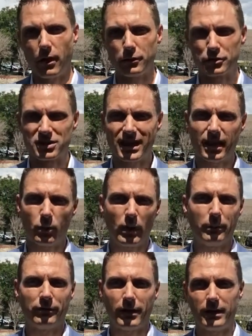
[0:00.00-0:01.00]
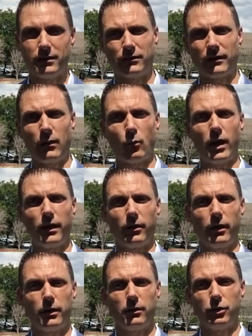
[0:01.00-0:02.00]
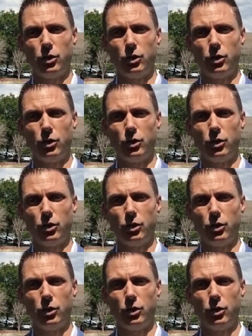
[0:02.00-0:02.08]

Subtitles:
understand a website in the same way that